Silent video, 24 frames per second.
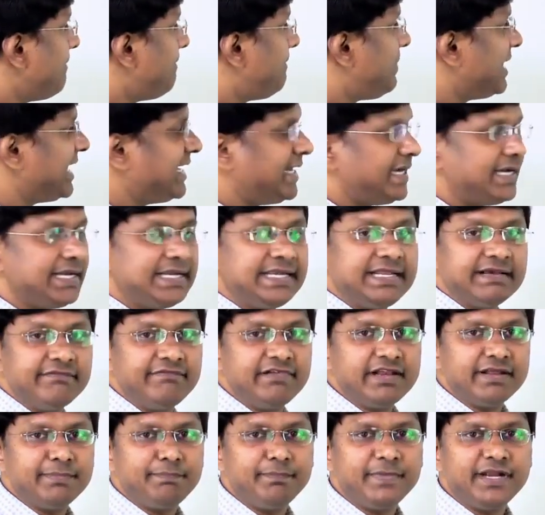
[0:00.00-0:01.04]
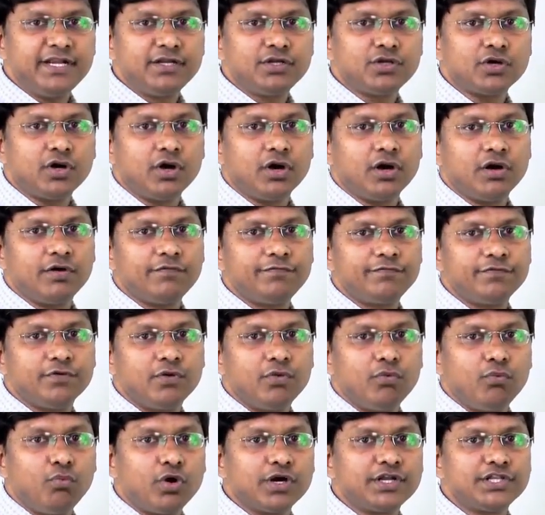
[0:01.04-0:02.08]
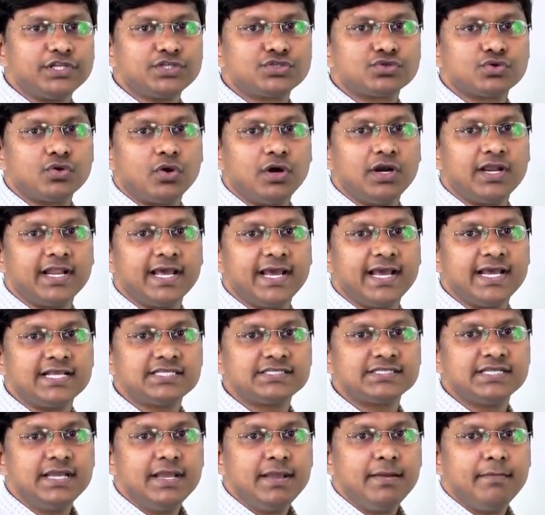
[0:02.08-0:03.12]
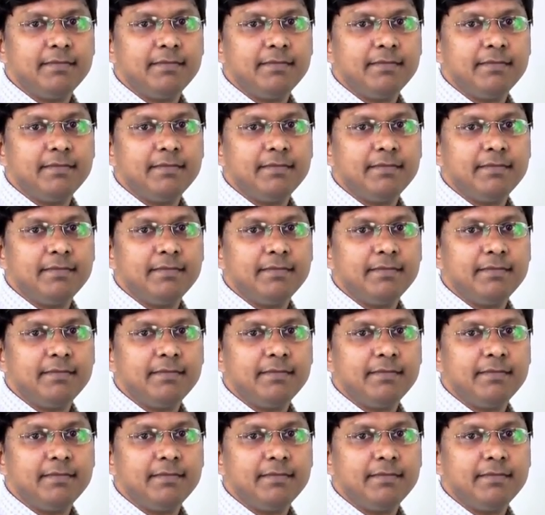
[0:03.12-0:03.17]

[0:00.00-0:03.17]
by development of what is called as